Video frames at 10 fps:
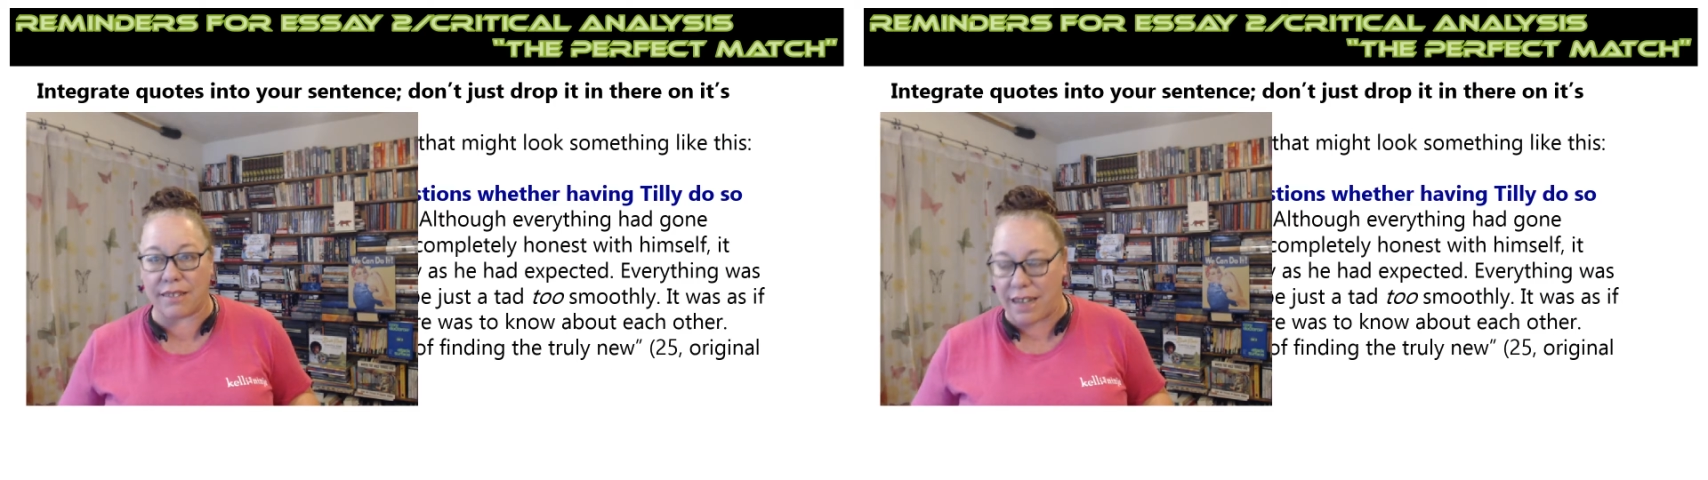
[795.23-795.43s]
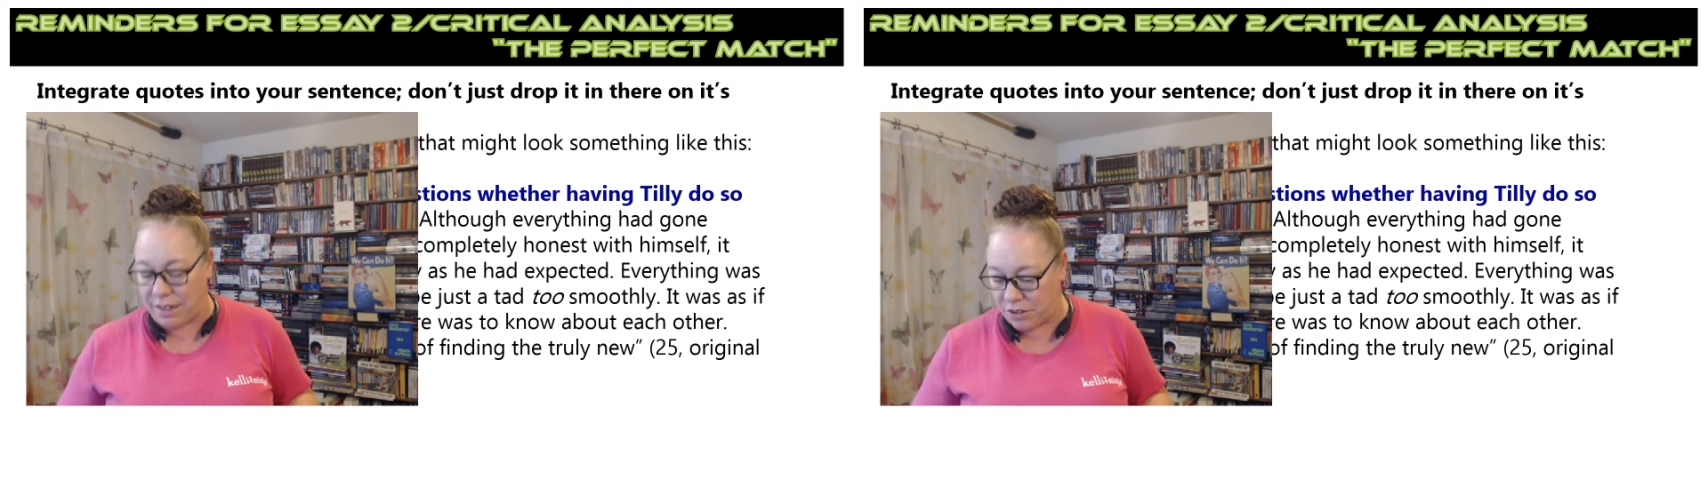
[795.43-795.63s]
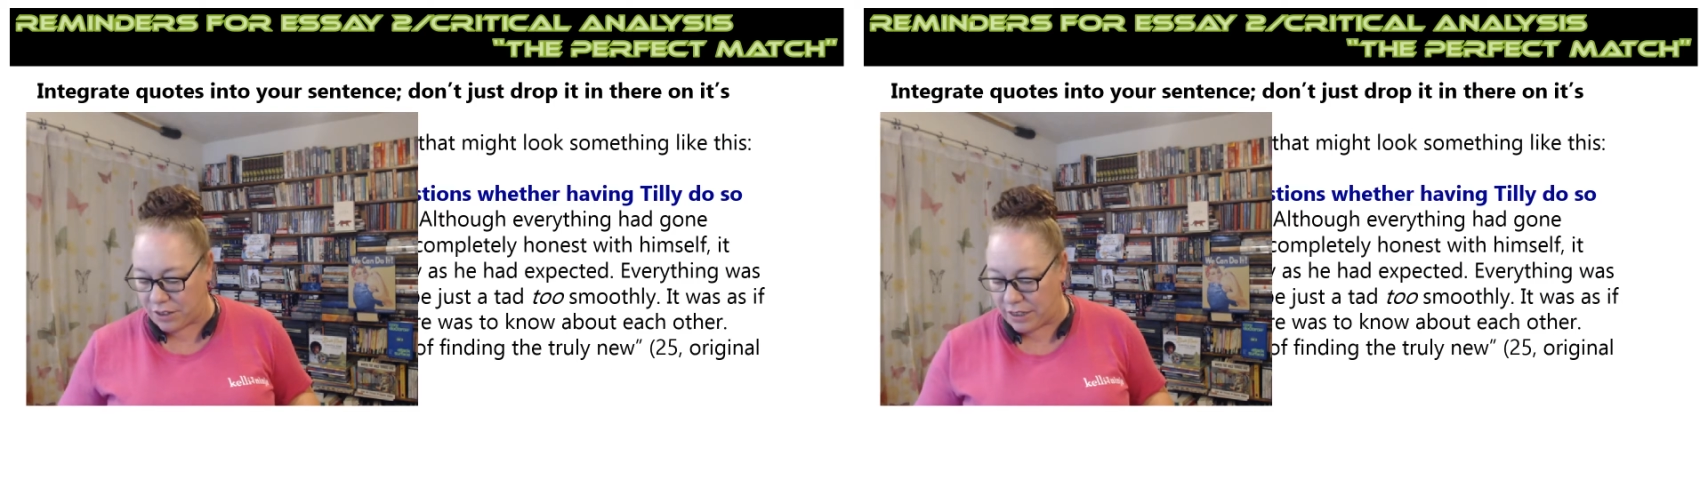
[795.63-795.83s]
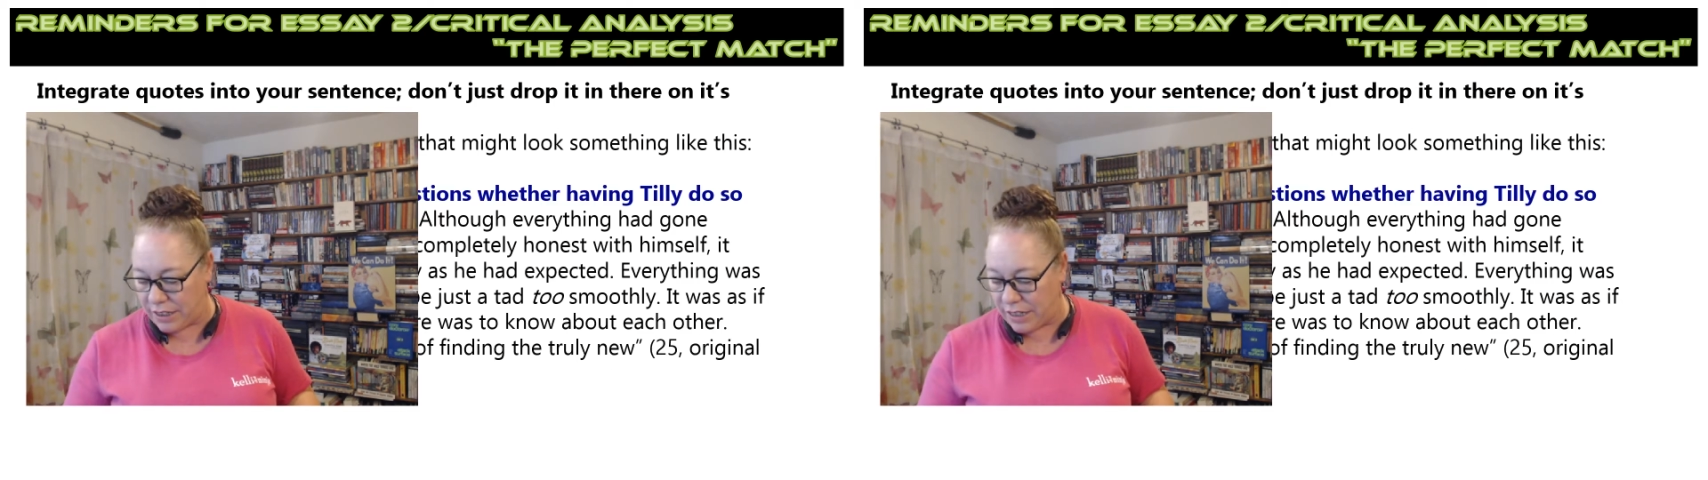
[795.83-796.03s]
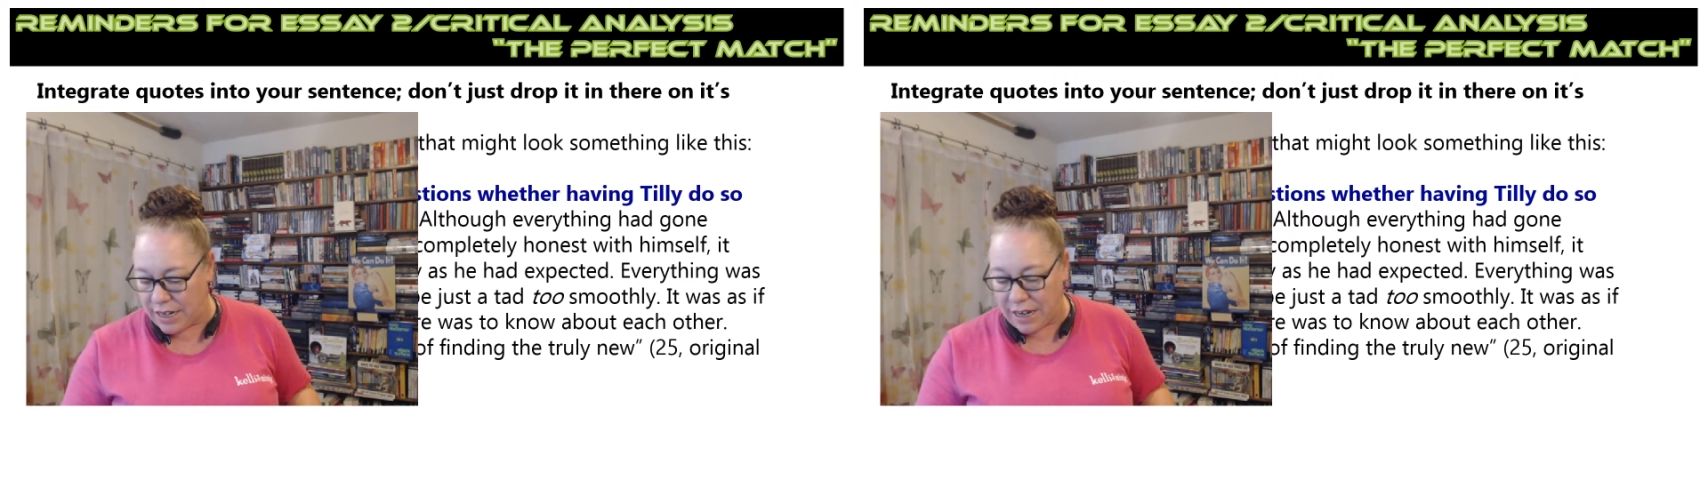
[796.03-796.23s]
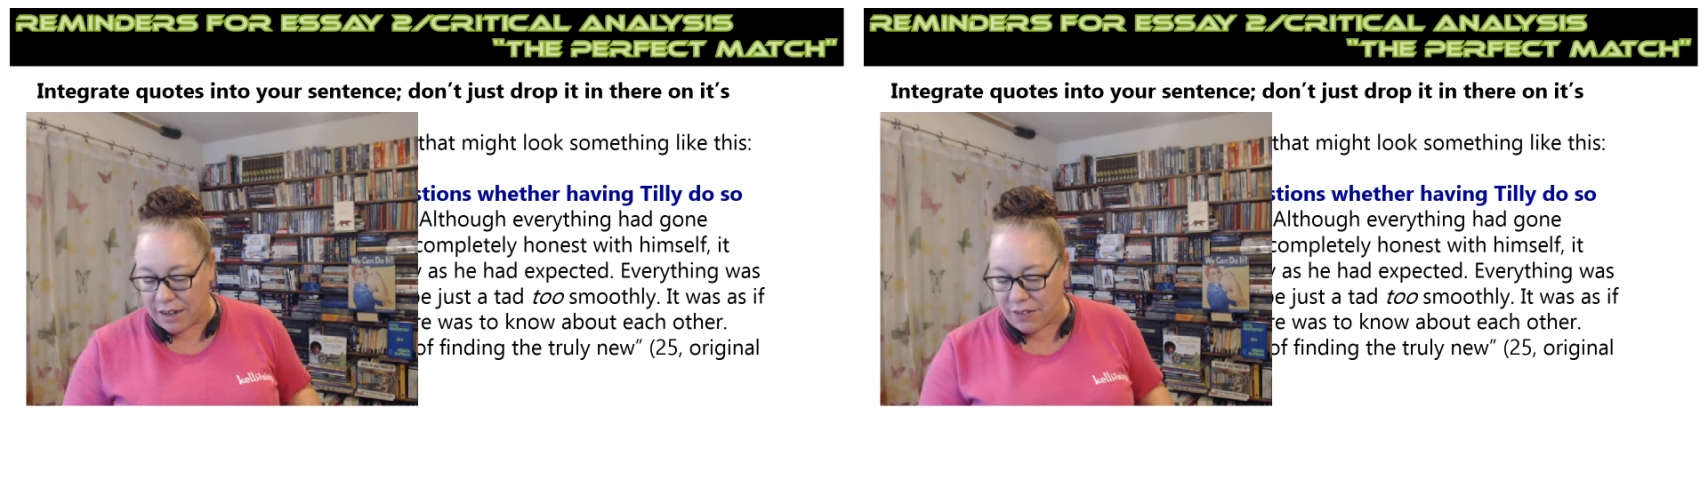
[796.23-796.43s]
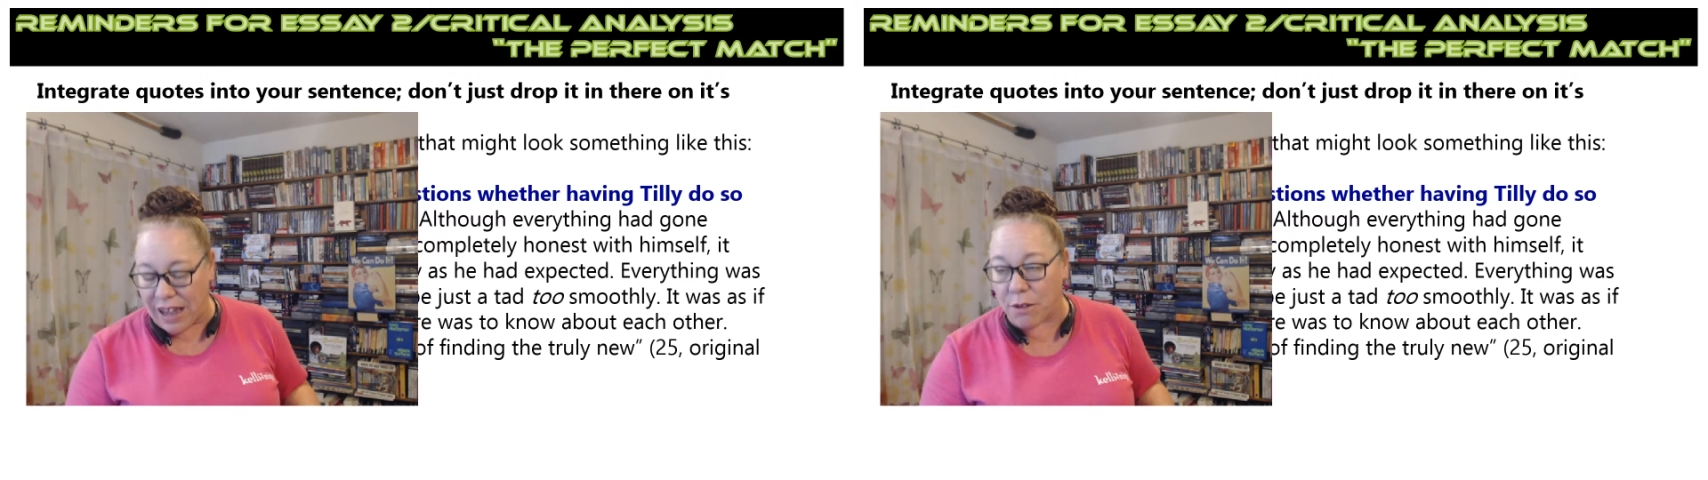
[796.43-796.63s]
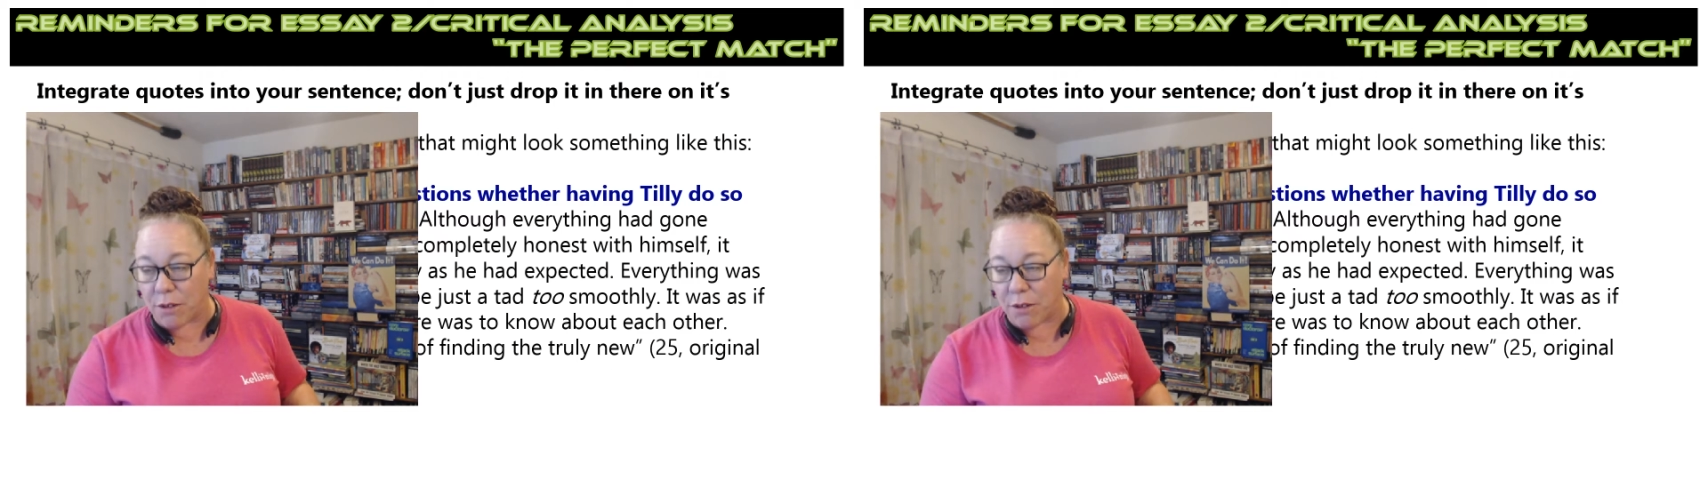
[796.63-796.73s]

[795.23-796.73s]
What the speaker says: actually that